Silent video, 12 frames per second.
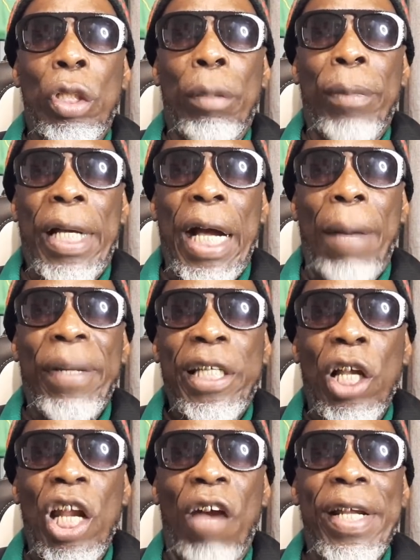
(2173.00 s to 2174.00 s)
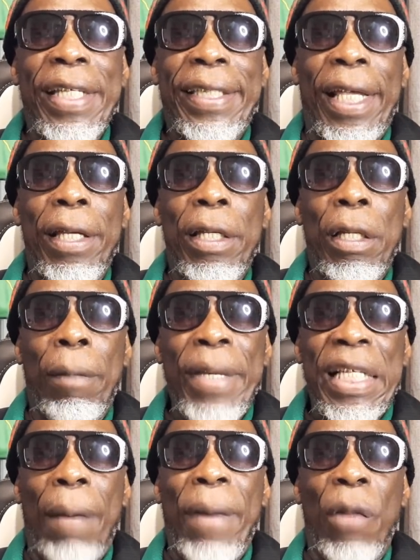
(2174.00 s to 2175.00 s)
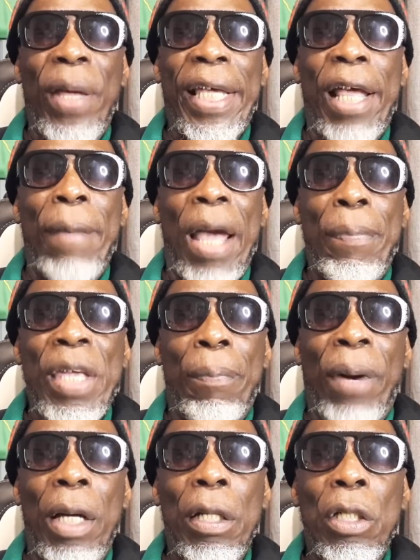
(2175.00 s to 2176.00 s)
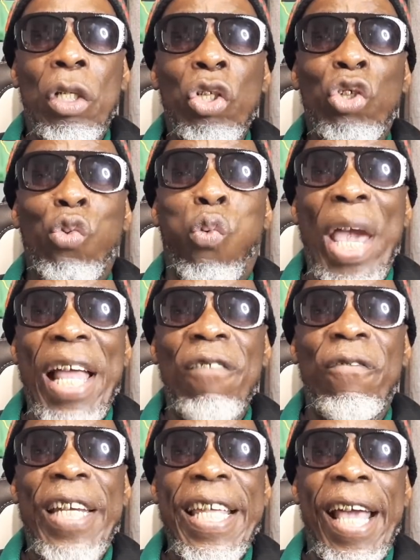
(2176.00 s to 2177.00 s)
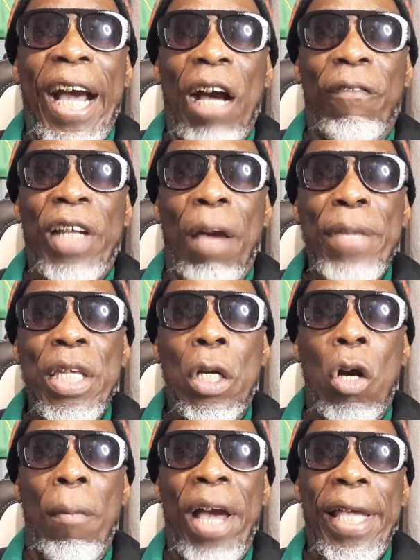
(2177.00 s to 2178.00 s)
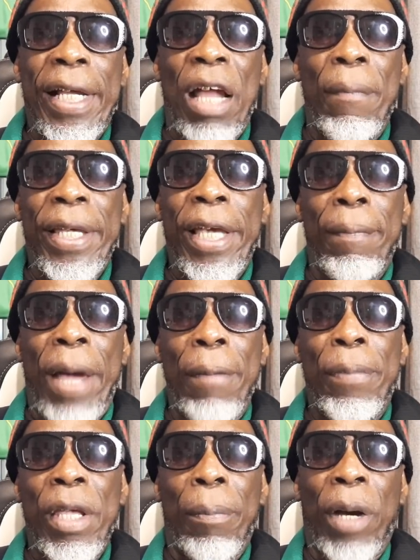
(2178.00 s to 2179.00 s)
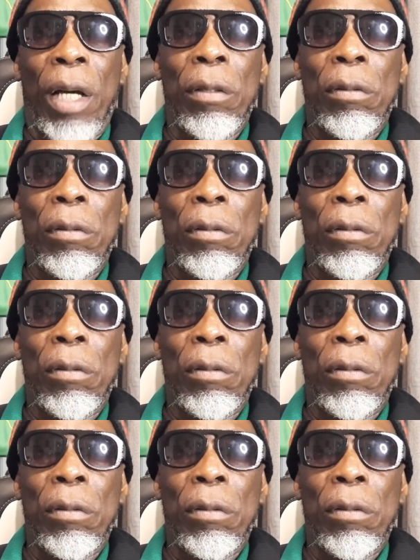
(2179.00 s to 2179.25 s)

Because I'm telling already say, me the man will get my paper. 12 days after me come to England, I get my paper.